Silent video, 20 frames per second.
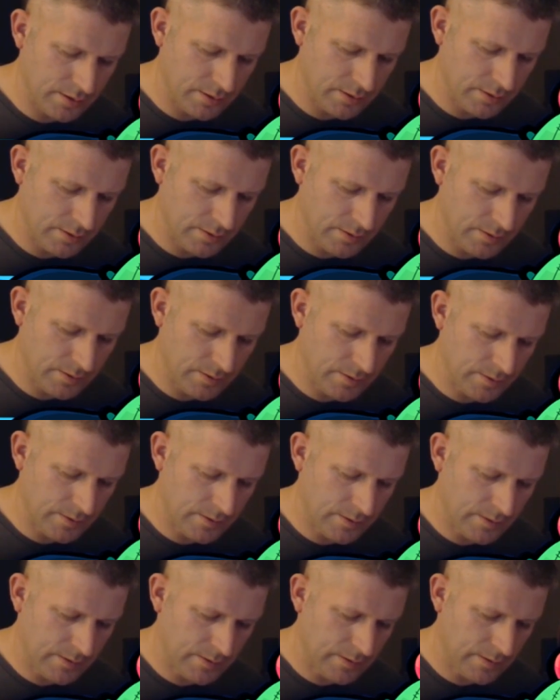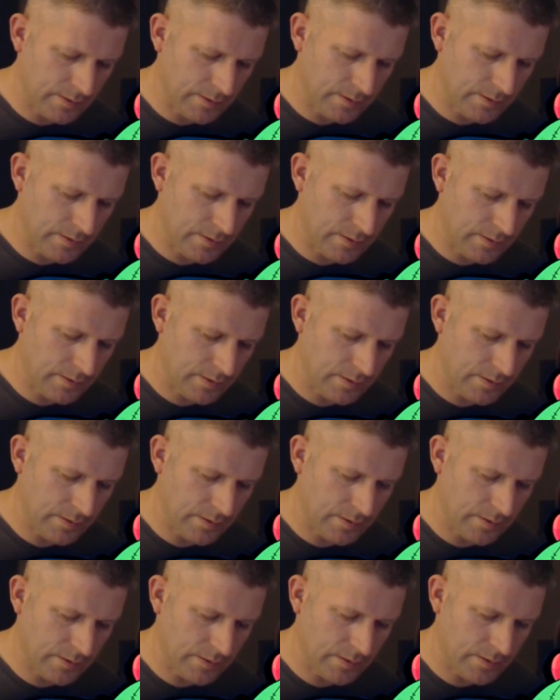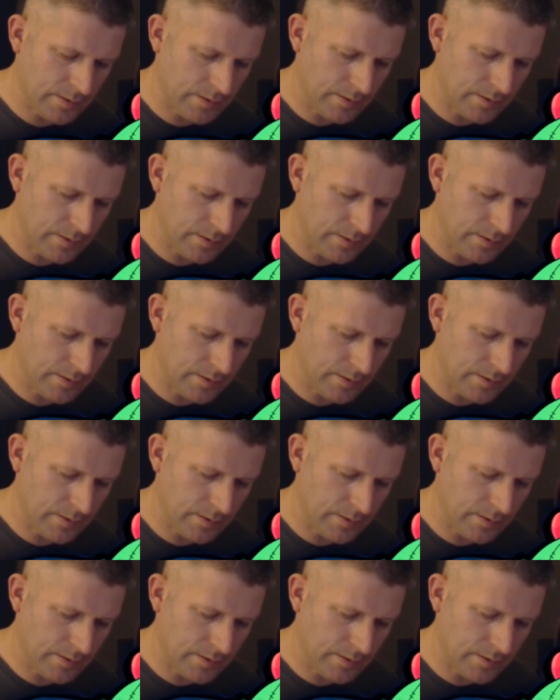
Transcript: (no one is talking)